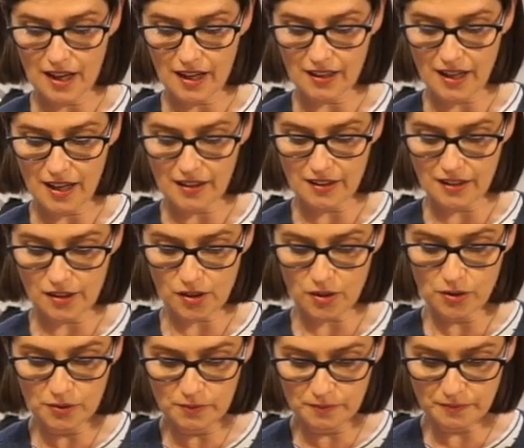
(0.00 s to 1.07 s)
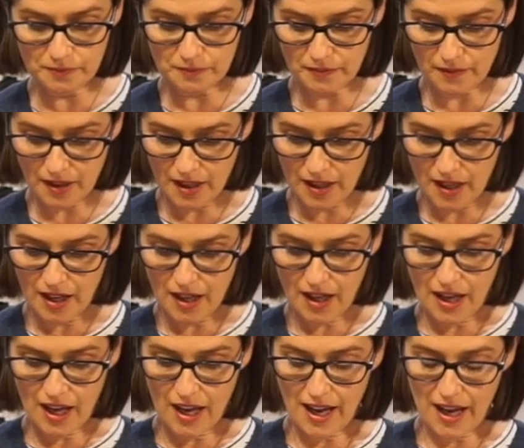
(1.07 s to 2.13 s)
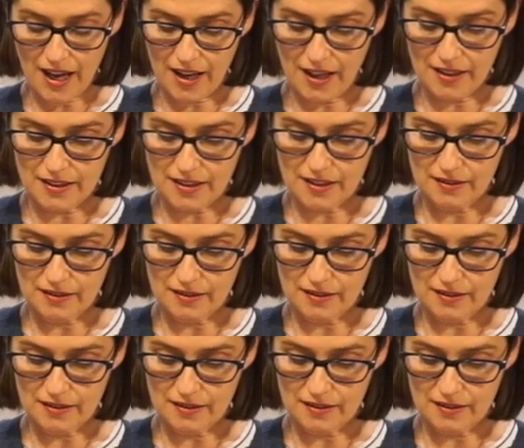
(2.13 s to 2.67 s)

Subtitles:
garden at school, and